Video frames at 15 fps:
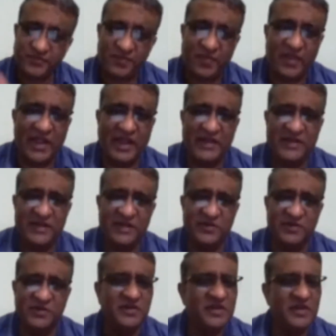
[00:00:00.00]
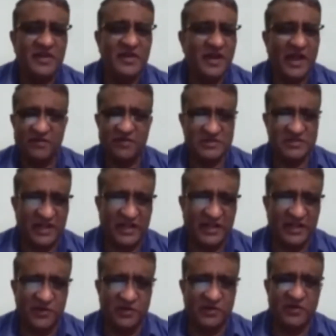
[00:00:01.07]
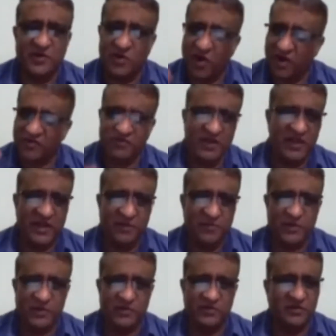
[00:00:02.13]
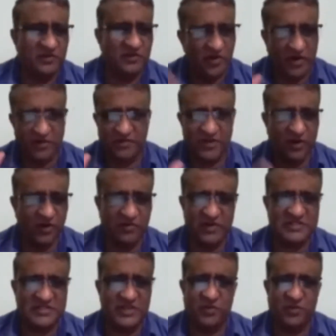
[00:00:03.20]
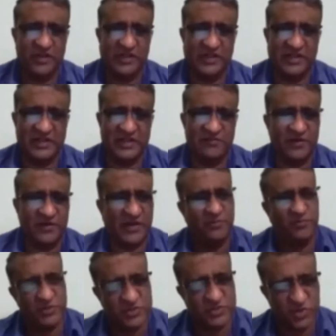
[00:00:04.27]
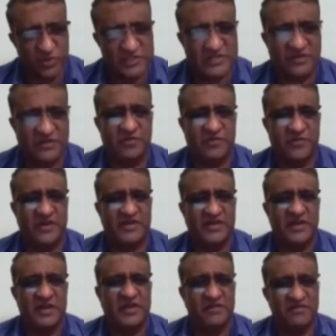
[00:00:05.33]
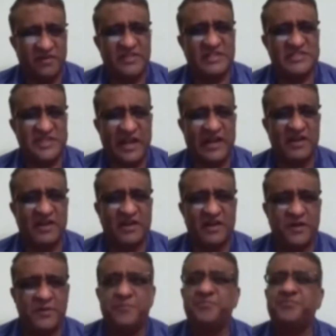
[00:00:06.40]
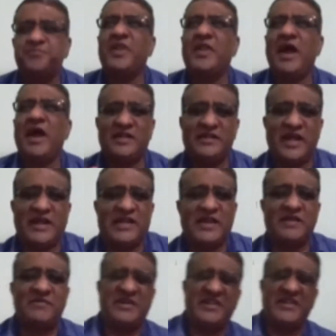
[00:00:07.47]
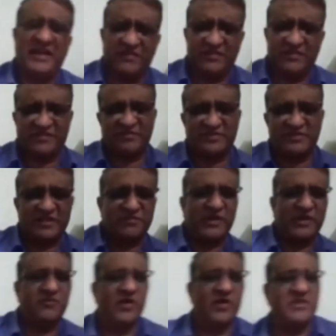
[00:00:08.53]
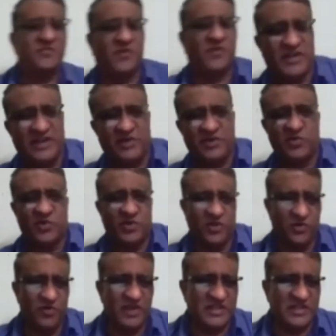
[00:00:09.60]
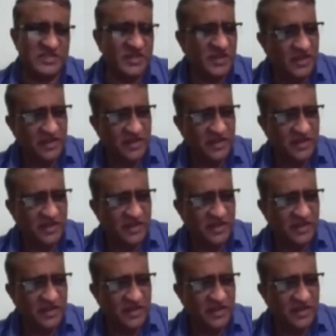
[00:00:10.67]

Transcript: I was telling you, God will help you, will always give for the extra effort. I put so much of effort for this Android. At that time, at the end of the semester, my wife wanted to go to US